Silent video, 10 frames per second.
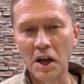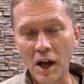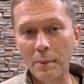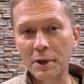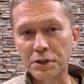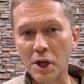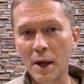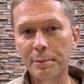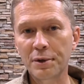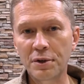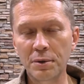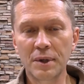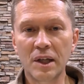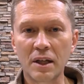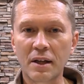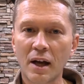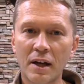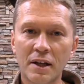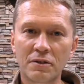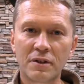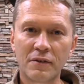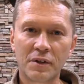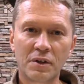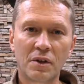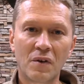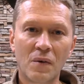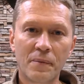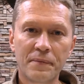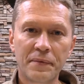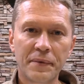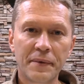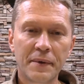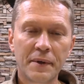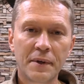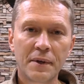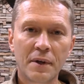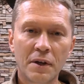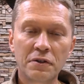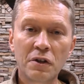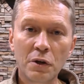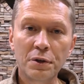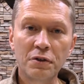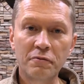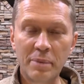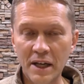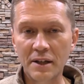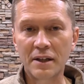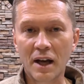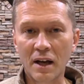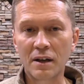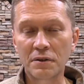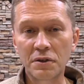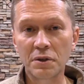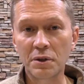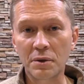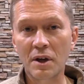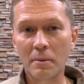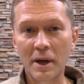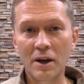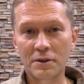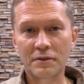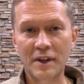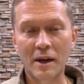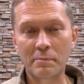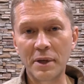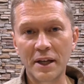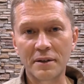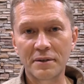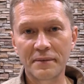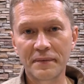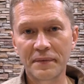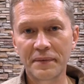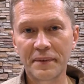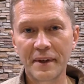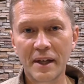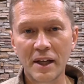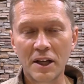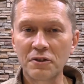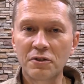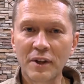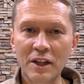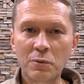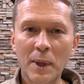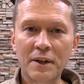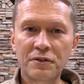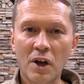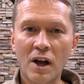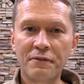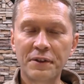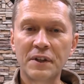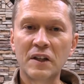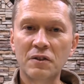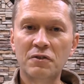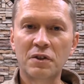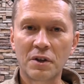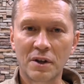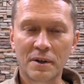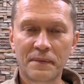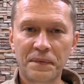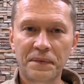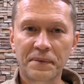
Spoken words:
how much opportunity God has given you until you come out of that pit. And so that's why it's often easier,